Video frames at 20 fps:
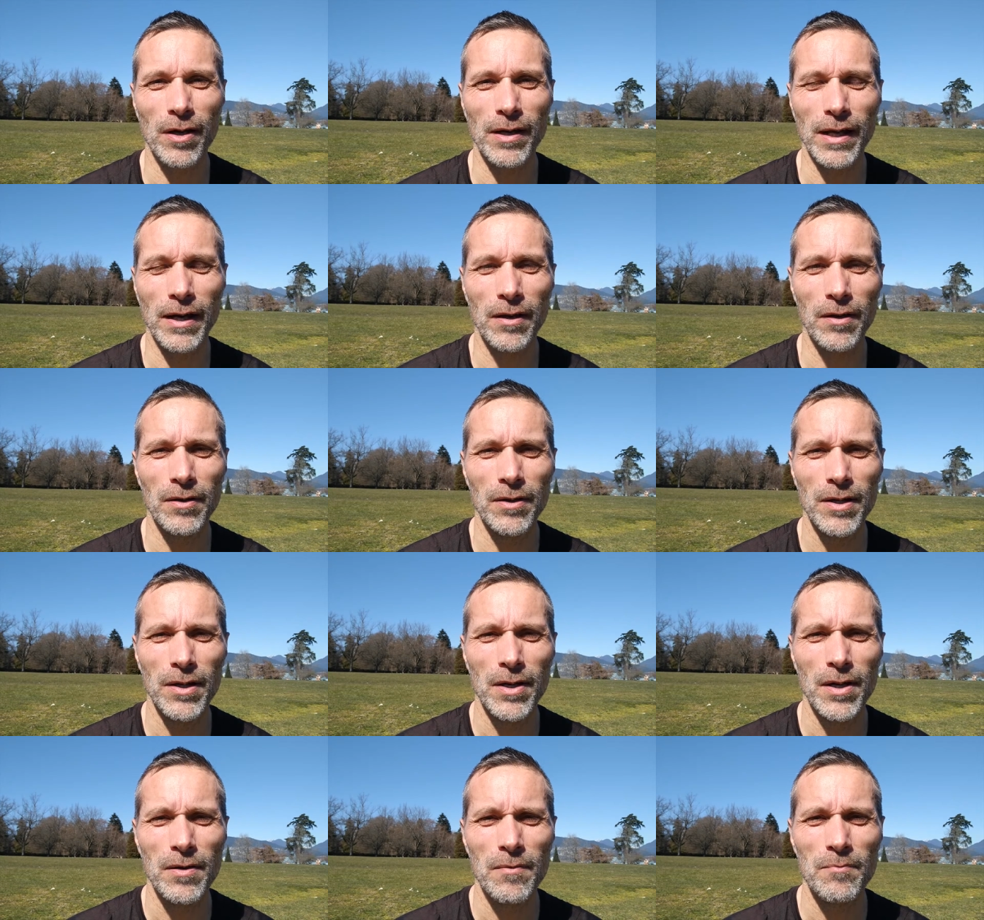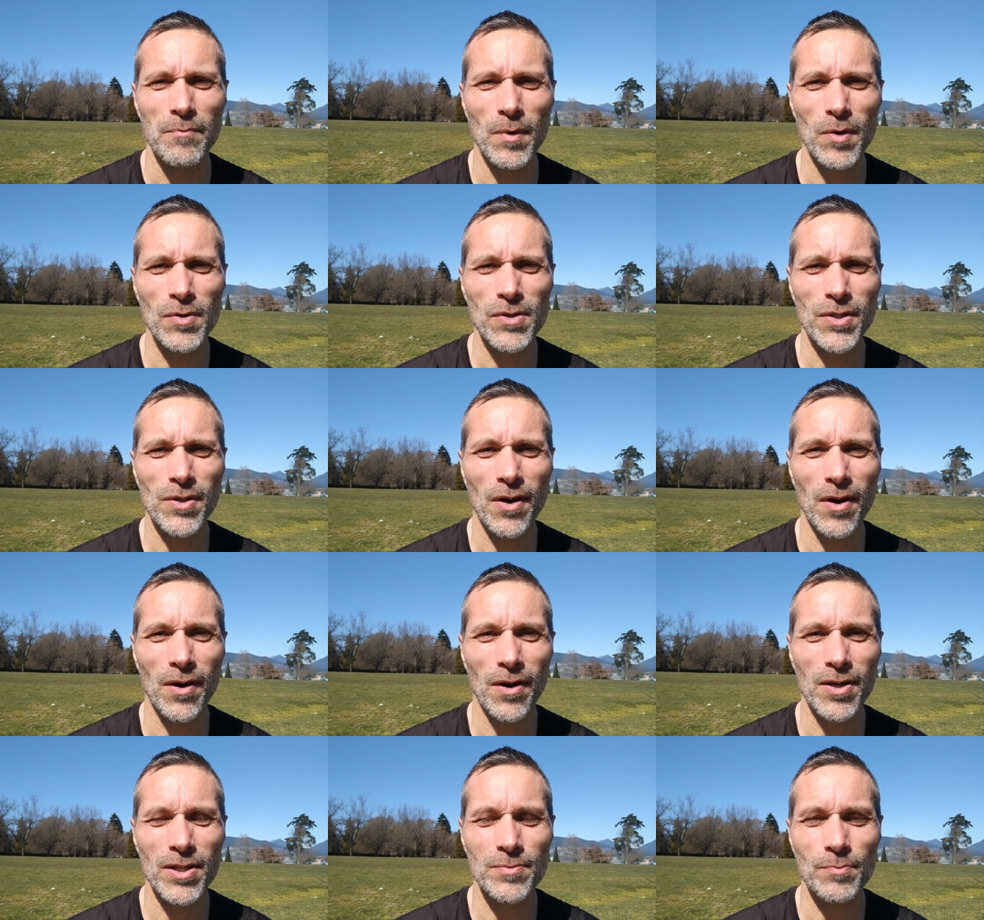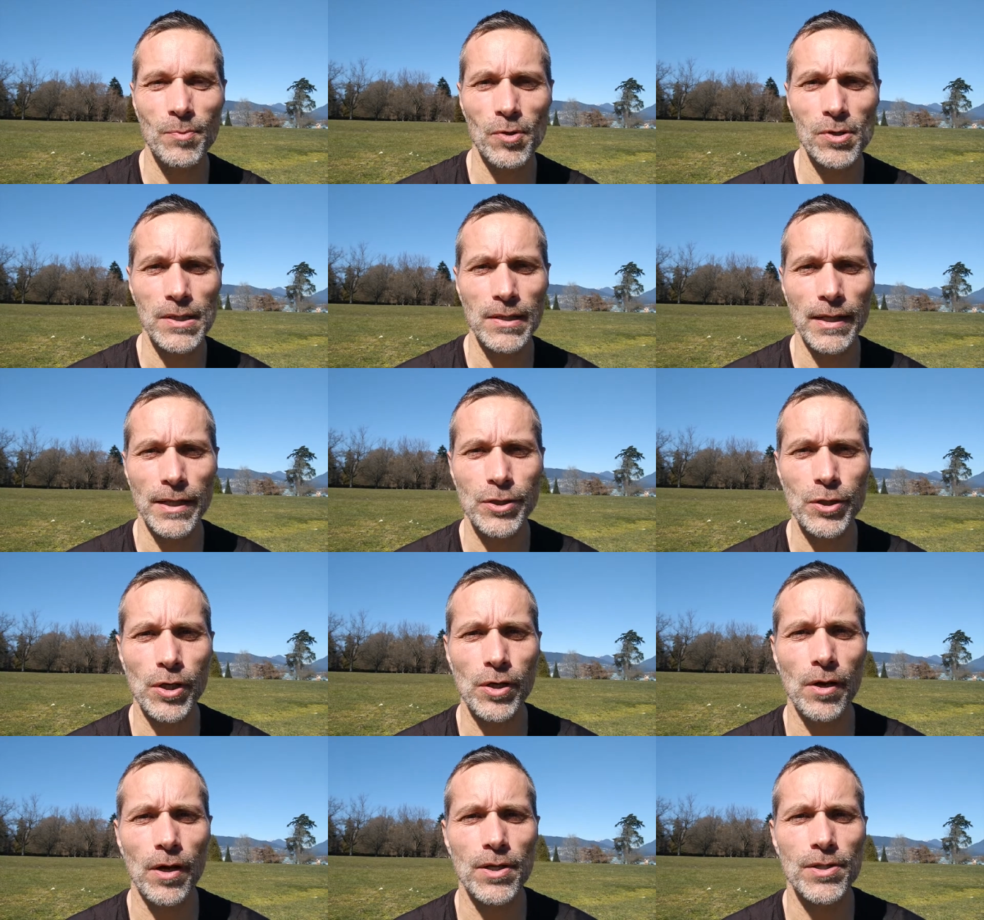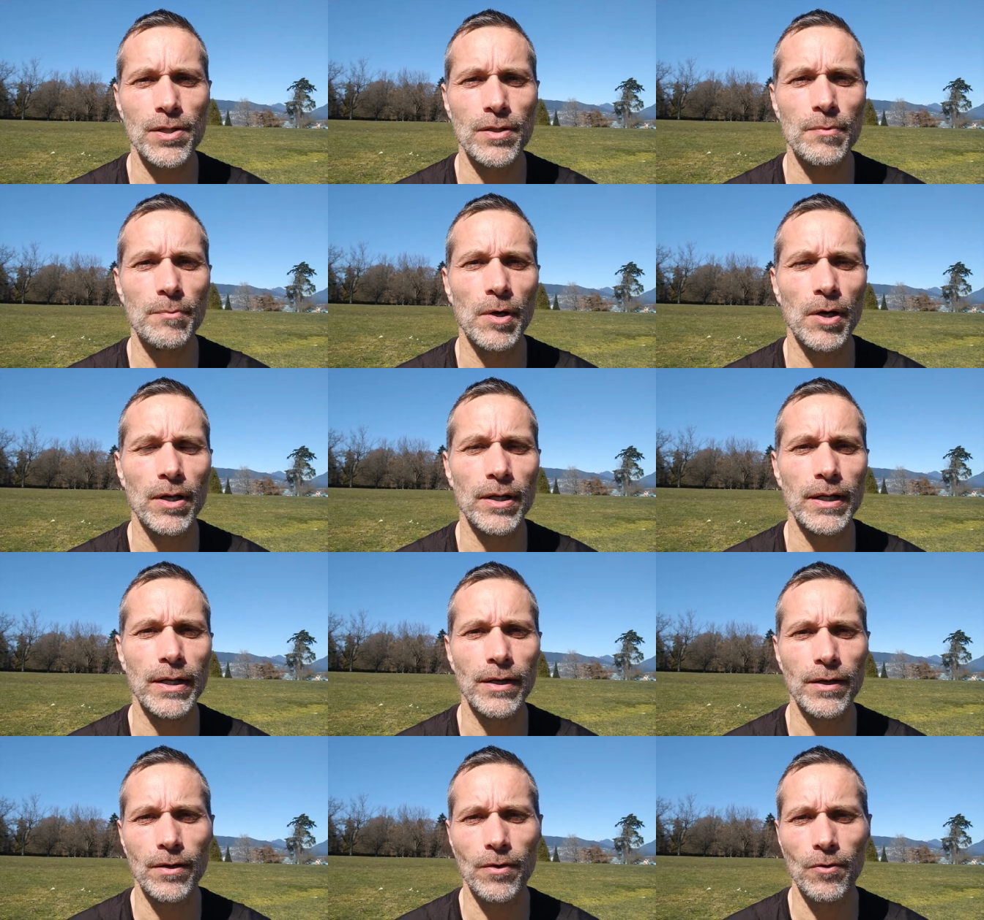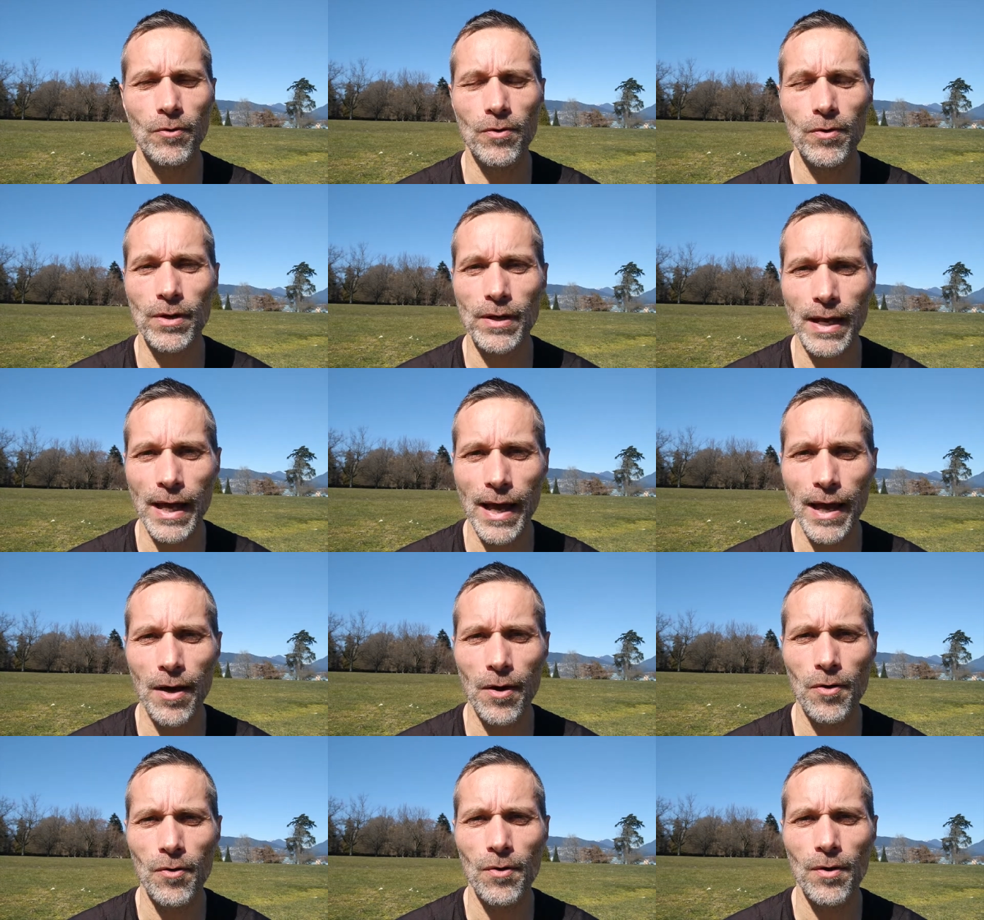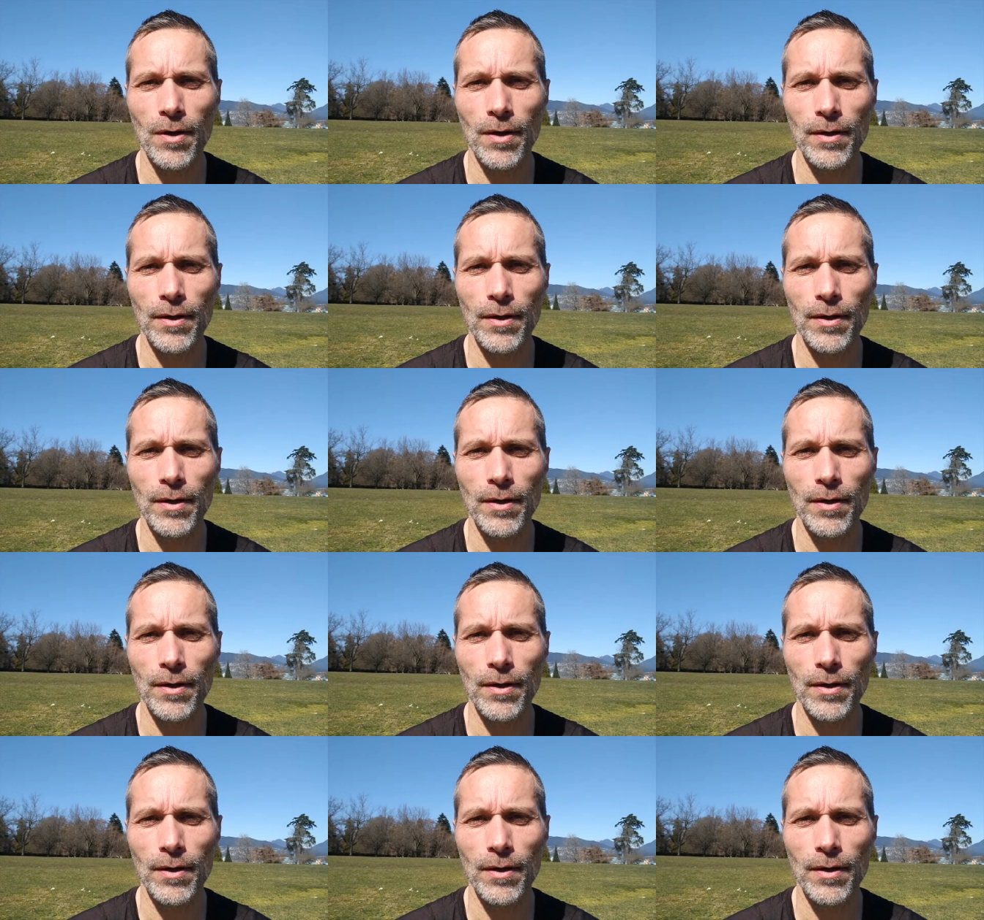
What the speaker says: Now, most electric cars in the market now,